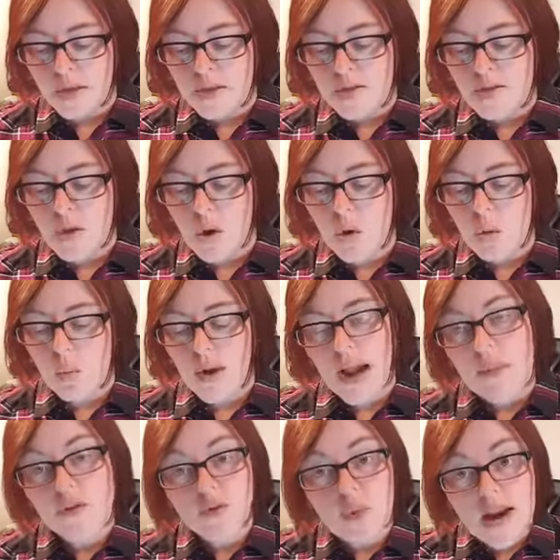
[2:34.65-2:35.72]
So when
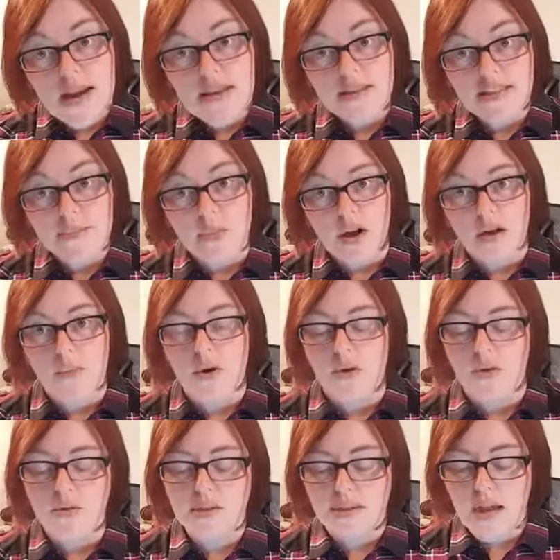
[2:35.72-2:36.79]
I was writing this blog
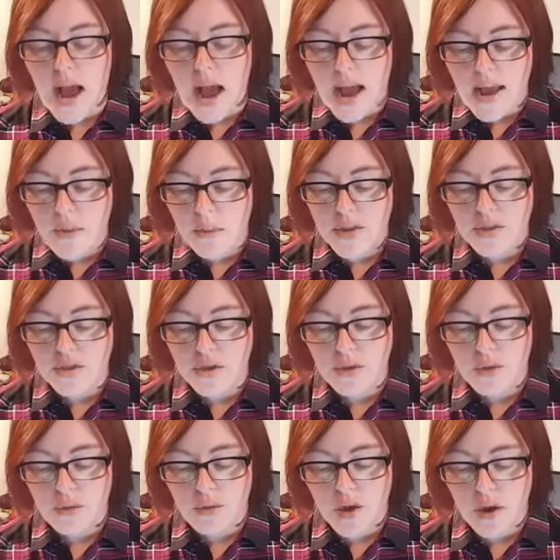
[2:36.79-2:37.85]
post, I went
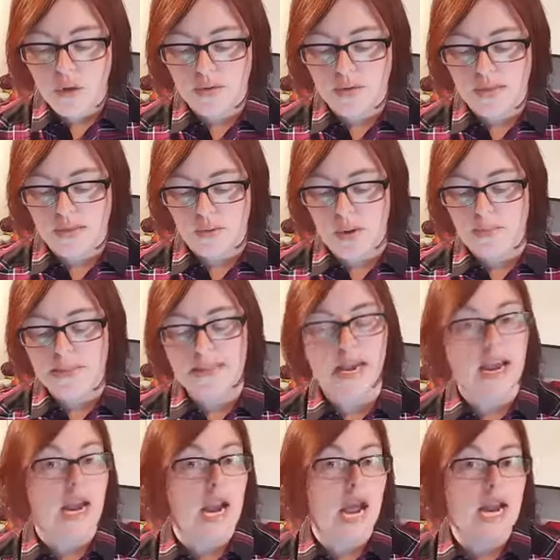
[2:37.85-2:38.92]
to the Hostess
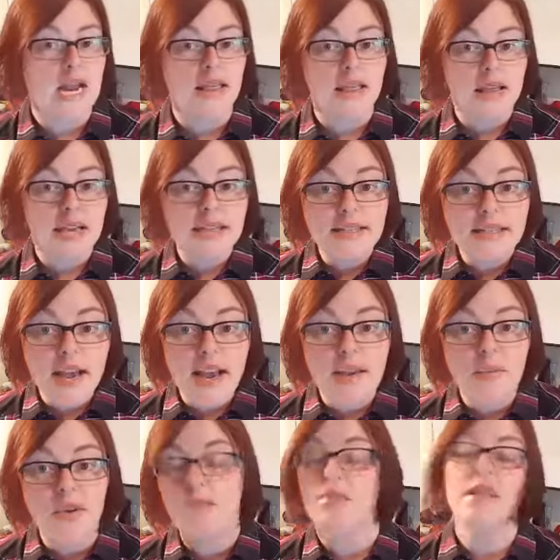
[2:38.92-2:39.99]
website, and unless I
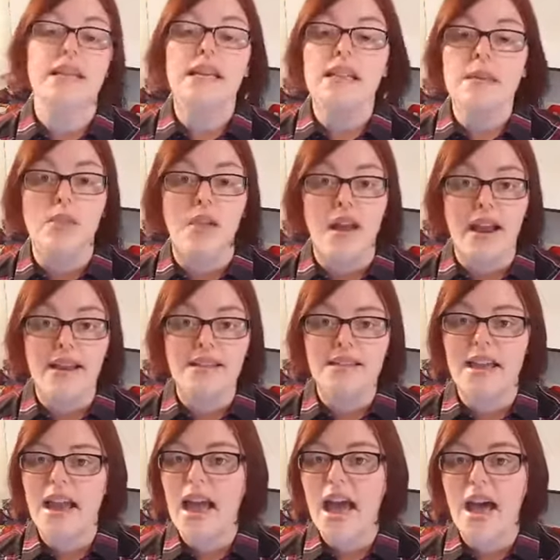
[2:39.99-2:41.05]
am completely blind,
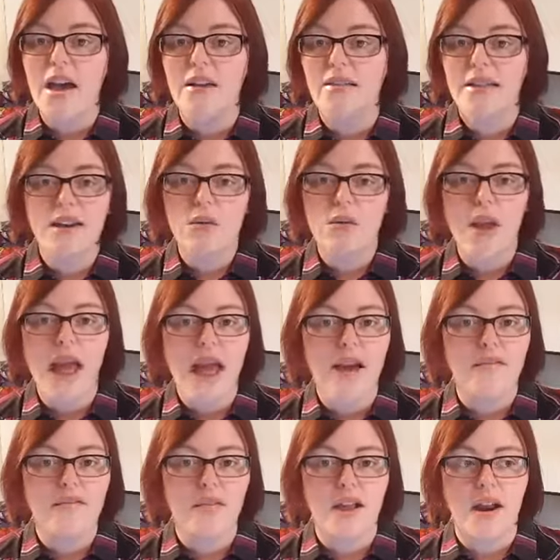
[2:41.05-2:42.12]
they don't
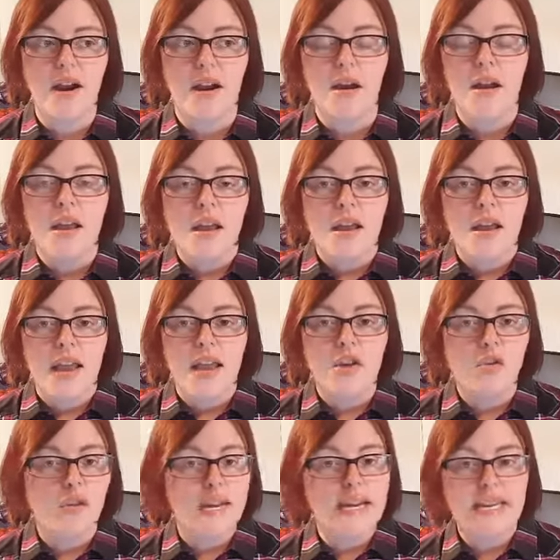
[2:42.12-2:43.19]
have their
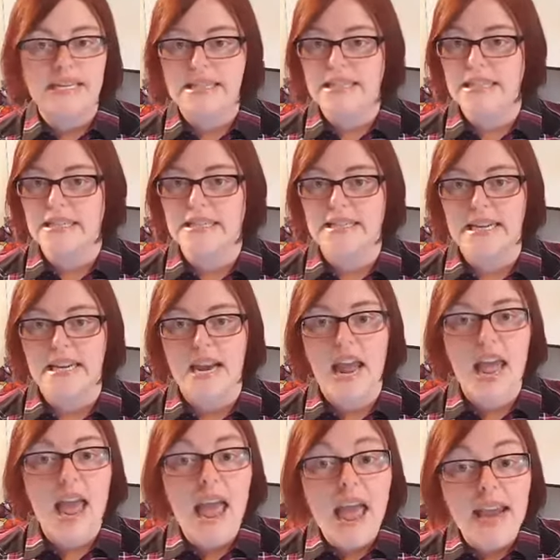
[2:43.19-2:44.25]
ingredients listed
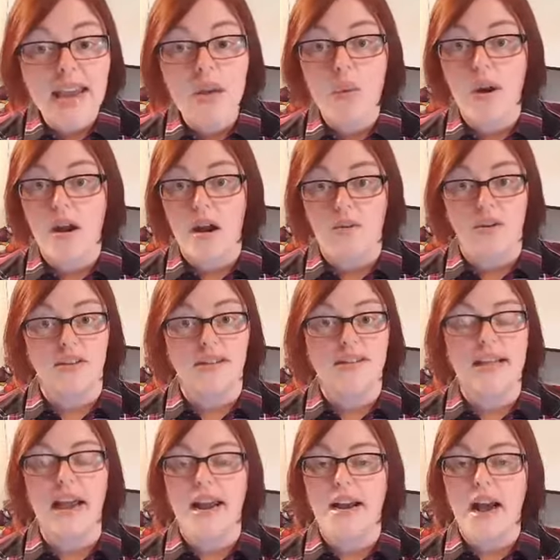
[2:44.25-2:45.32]
anywhere on their
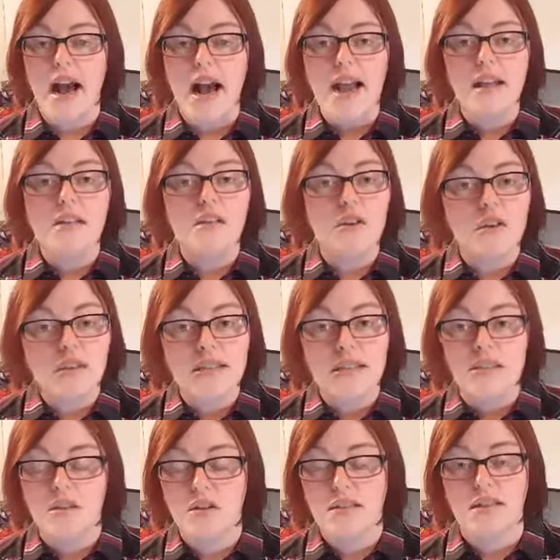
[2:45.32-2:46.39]
site. I looked
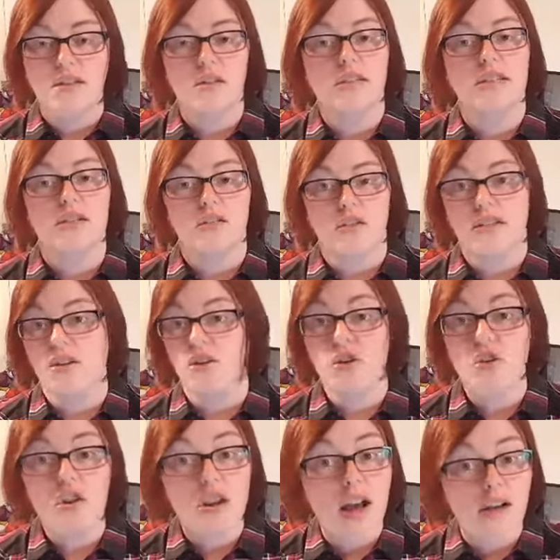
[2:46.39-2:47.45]
and looked and looked and looked and
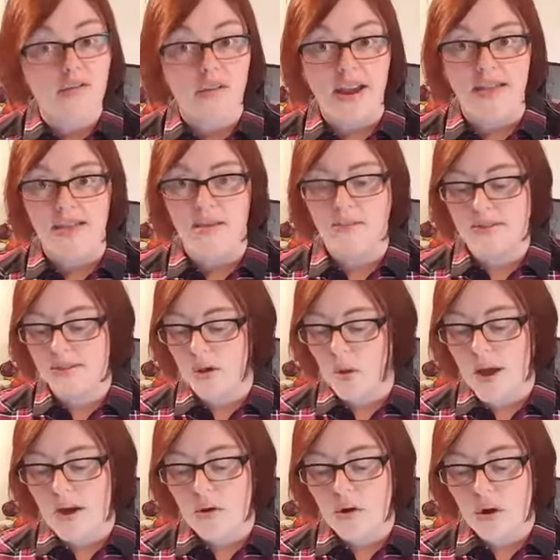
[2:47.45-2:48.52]
could not find them. So
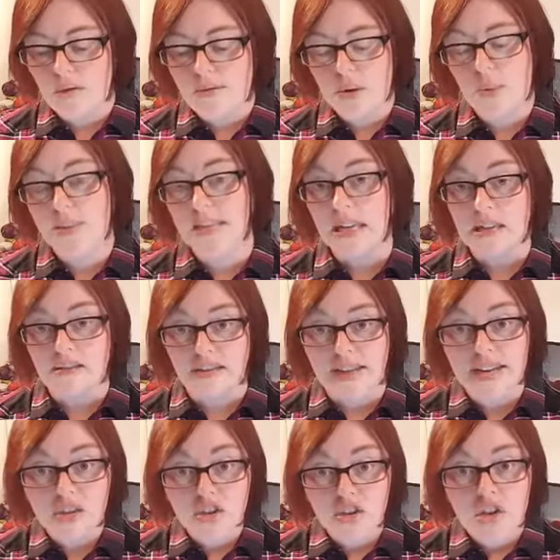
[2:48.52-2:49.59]
I don't know if it was a
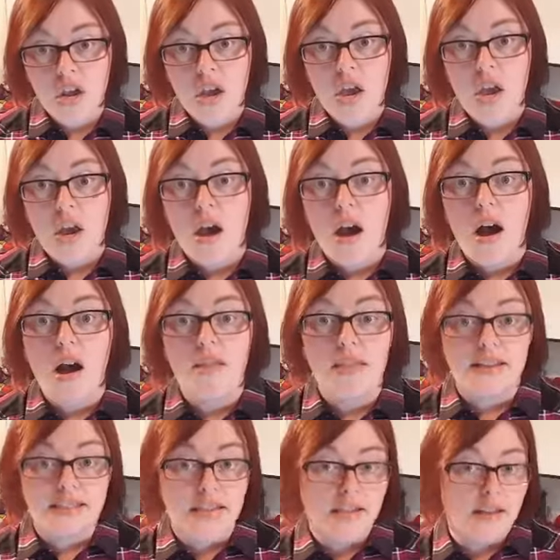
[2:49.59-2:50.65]
glitch on
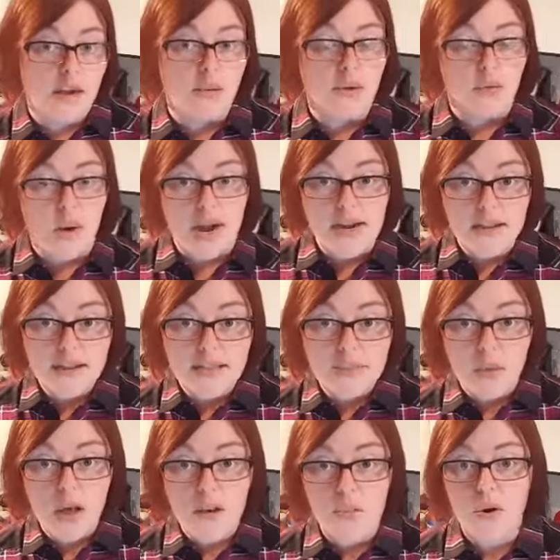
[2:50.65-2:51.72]
the day that I was writing this
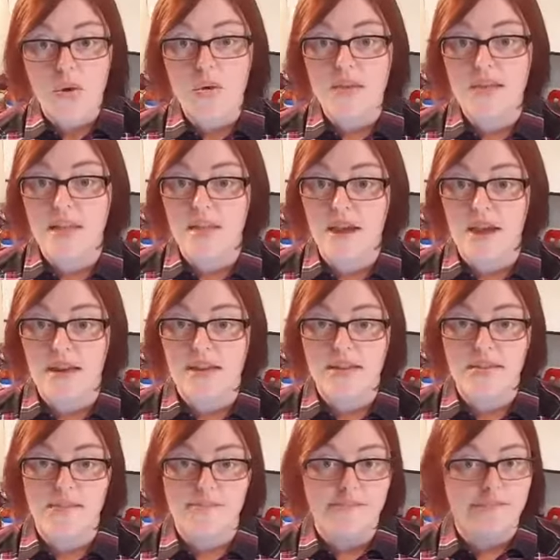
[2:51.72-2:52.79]
blog post
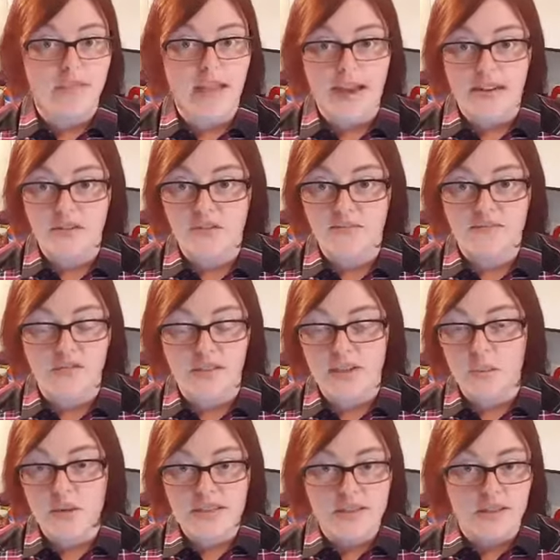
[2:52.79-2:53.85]
that, like, for
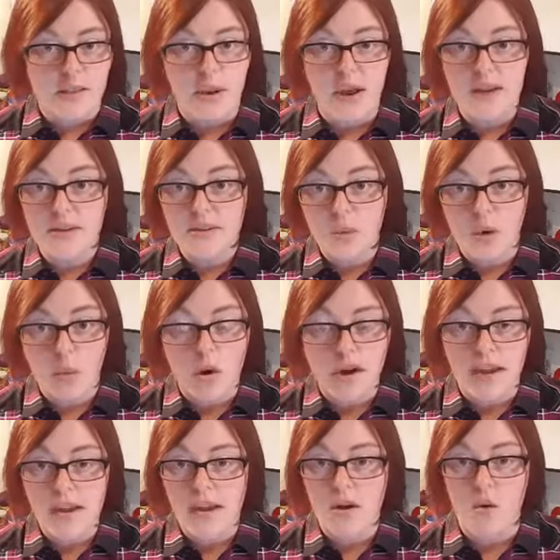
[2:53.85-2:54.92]
some reason the buttons weren't
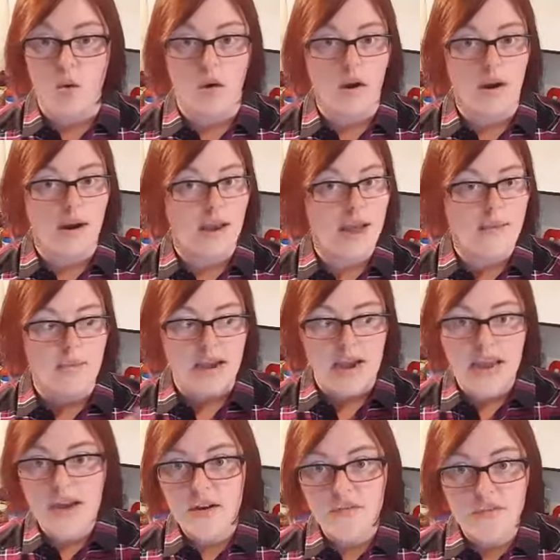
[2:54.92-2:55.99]
working or it had been
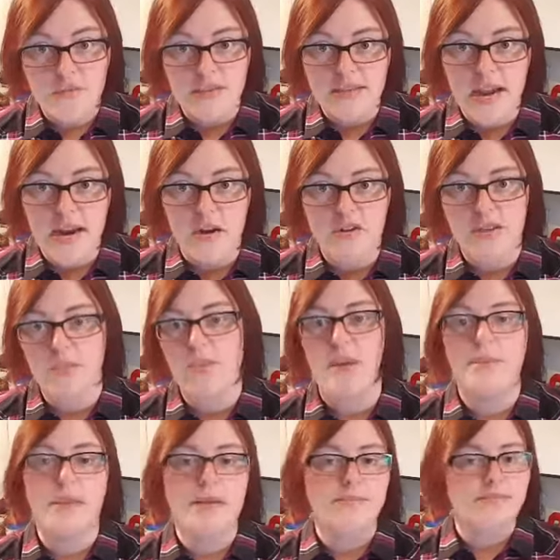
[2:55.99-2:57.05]
hidden from the site or
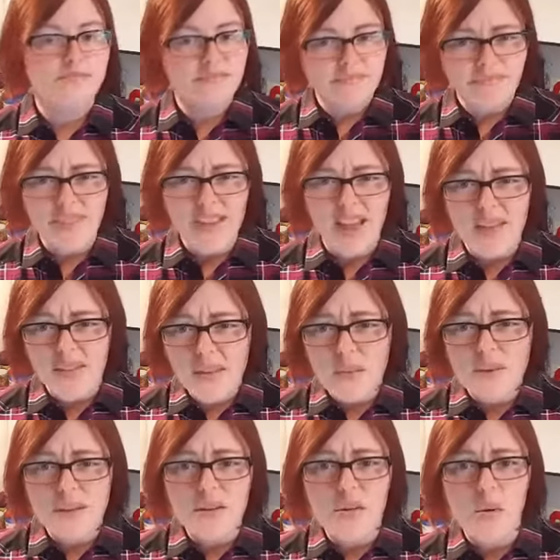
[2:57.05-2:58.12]
something, but I thought that
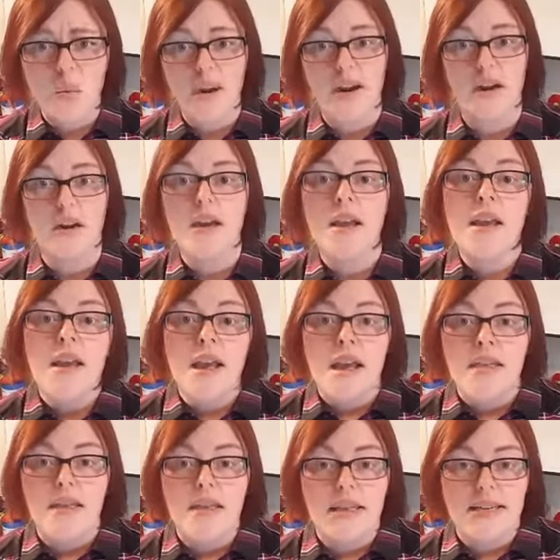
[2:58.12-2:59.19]
was a little weird
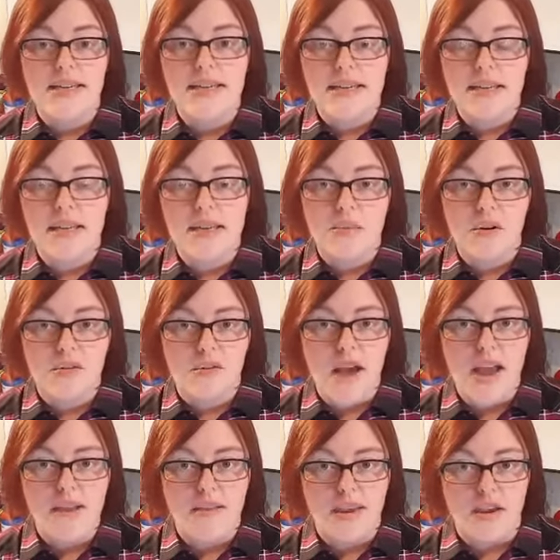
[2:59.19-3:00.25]
that they didn't
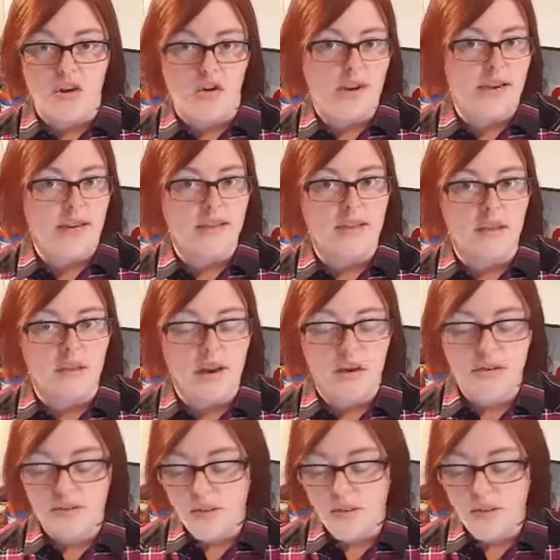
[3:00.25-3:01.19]
provide the ingredients on there.